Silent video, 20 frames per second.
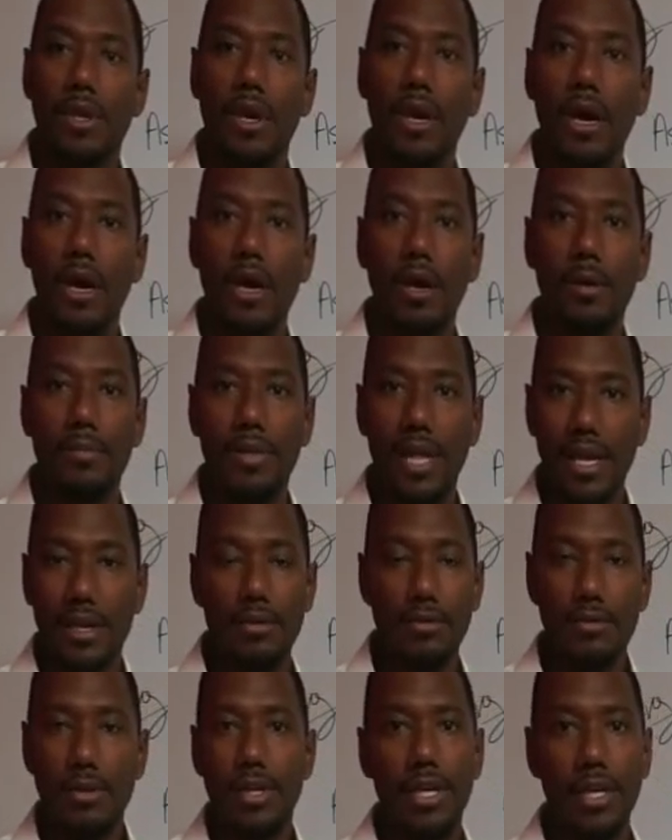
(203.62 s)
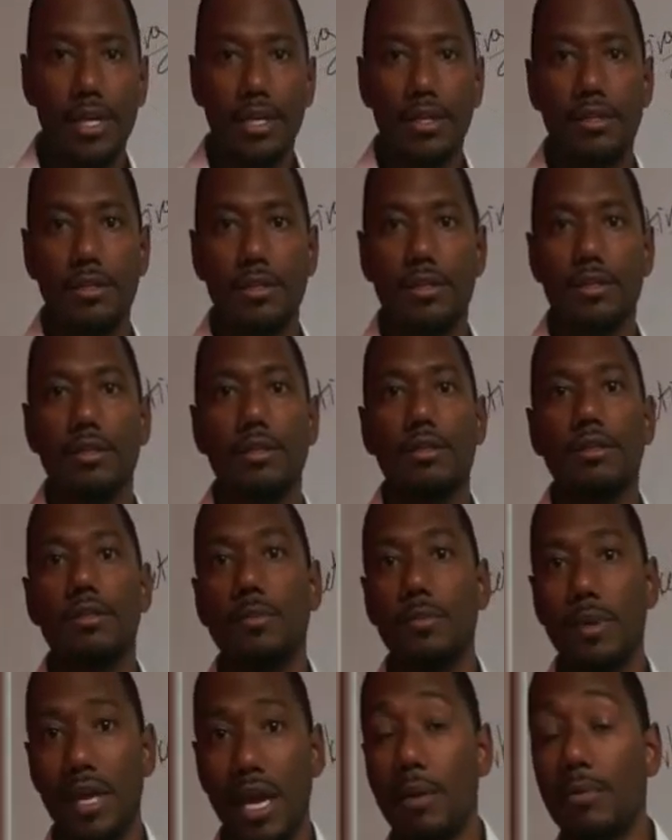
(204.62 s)
that you need
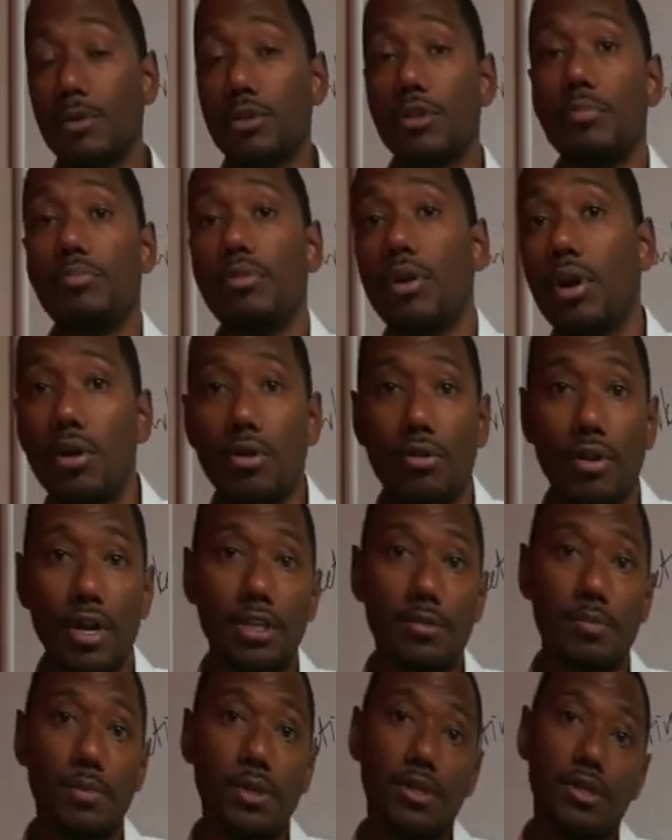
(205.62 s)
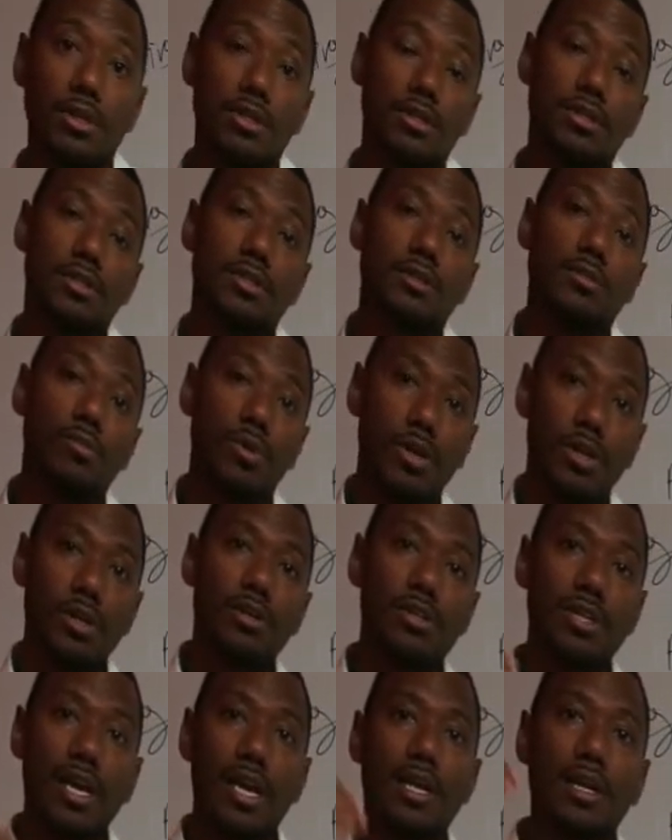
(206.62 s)
to be able to progress, because when
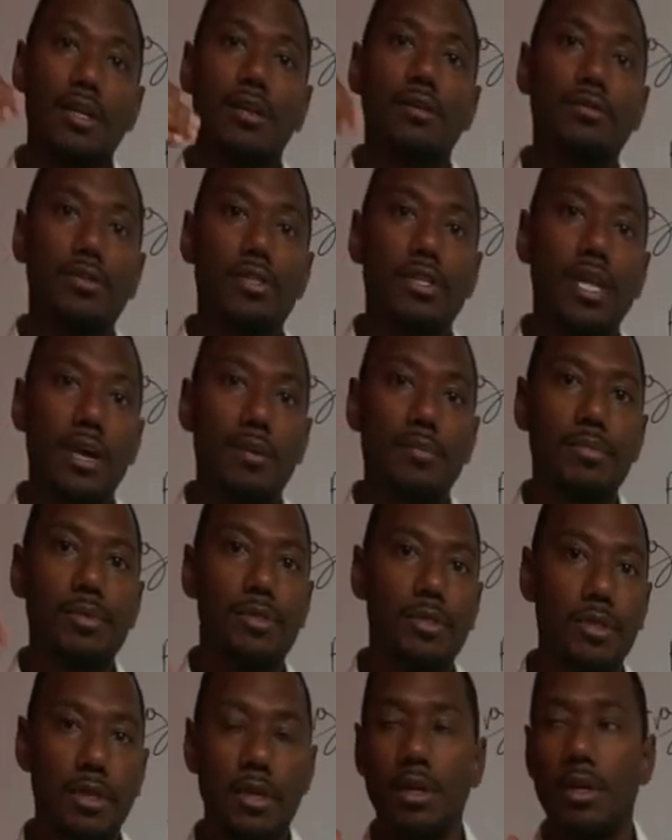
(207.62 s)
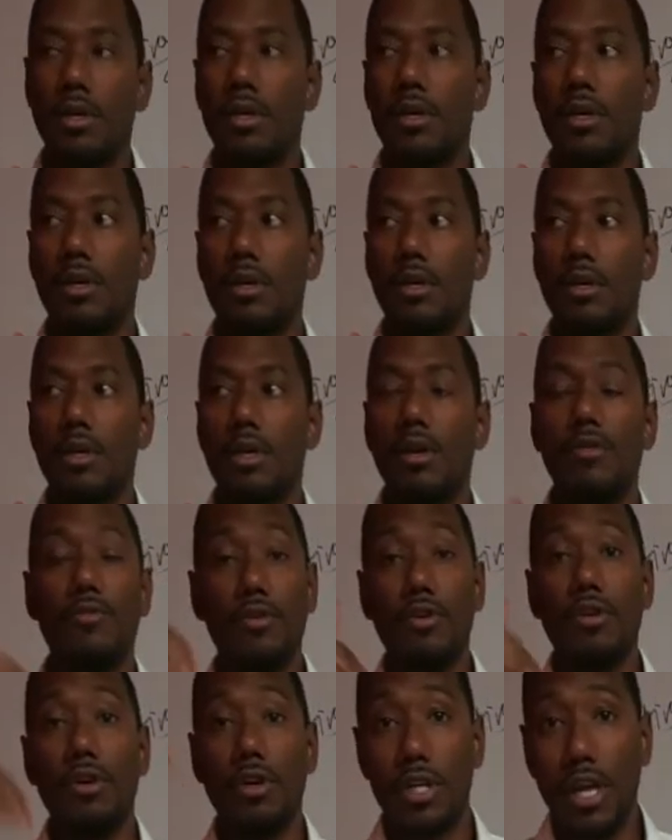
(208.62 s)
you're taking those steps, if
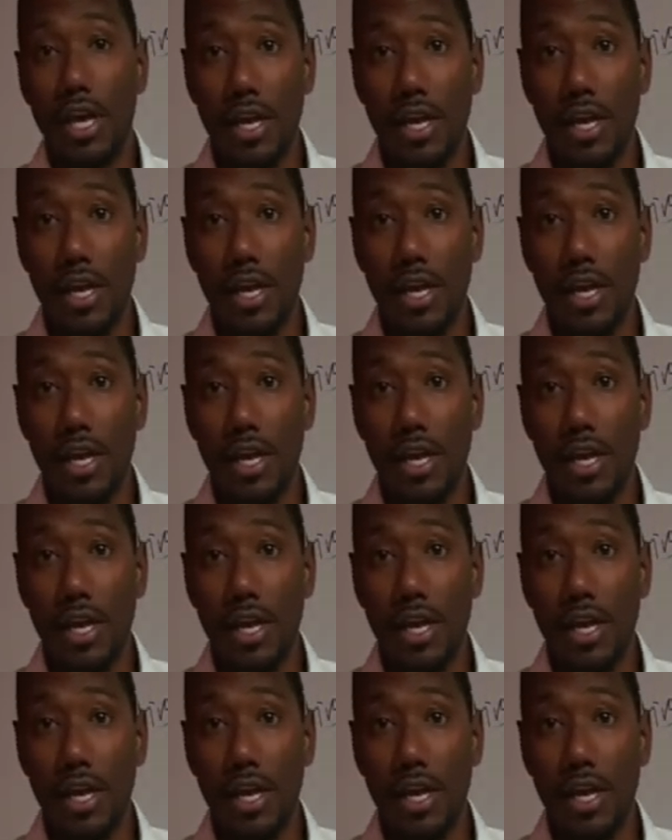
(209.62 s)
you're not